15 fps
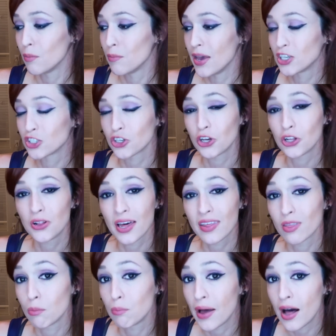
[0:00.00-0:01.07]
Make sure you click
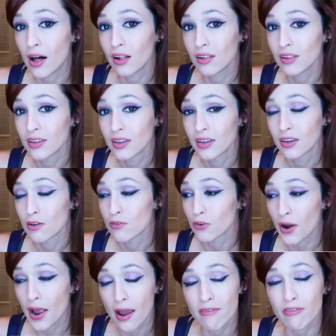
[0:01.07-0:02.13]
the bell
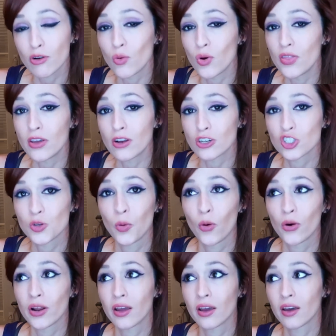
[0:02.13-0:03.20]
for everyone that you're
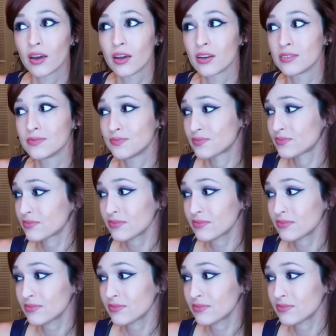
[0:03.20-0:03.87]
supporting, and,